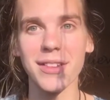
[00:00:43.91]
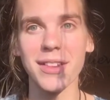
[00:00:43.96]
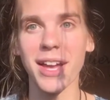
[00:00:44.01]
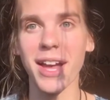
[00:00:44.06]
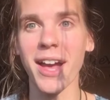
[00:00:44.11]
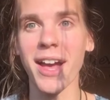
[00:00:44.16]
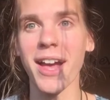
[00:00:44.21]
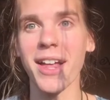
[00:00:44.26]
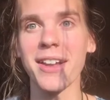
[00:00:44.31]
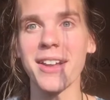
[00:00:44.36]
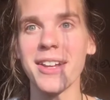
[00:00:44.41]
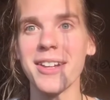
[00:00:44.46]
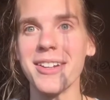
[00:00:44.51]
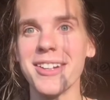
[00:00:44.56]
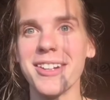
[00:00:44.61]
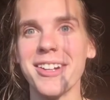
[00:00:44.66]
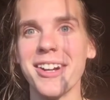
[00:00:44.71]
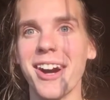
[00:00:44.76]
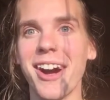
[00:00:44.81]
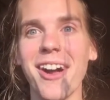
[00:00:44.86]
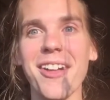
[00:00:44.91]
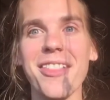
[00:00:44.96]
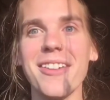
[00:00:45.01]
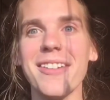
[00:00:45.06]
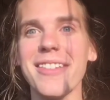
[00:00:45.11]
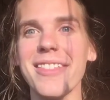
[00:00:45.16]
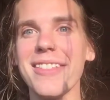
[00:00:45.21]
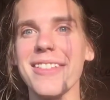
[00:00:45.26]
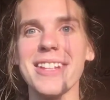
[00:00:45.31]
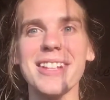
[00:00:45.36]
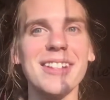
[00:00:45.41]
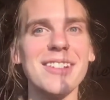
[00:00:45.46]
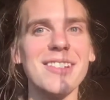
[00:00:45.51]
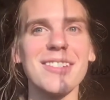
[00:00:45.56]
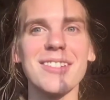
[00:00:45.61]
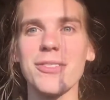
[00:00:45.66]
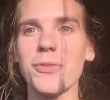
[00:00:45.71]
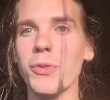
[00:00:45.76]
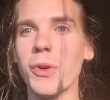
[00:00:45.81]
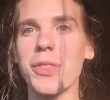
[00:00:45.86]
And they had other
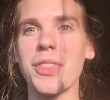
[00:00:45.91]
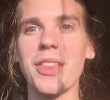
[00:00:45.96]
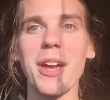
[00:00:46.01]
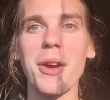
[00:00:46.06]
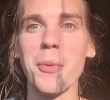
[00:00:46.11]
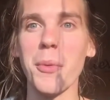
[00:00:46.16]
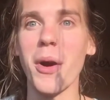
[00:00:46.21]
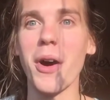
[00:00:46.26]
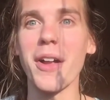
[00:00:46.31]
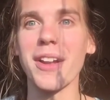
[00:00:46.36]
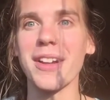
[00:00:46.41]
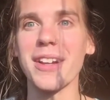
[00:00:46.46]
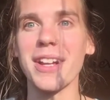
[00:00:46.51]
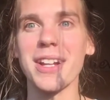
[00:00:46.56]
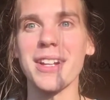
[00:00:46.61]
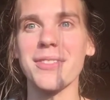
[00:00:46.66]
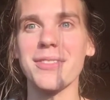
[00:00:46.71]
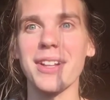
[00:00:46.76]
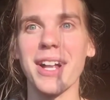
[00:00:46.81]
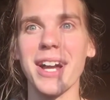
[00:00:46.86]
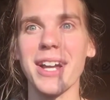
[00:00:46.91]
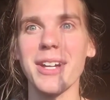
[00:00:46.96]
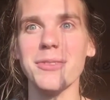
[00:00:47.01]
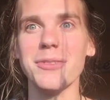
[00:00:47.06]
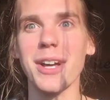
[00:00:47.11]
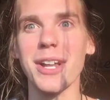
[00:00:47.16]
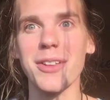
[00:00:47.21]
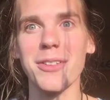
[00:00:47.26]
things of what they wanted out of life,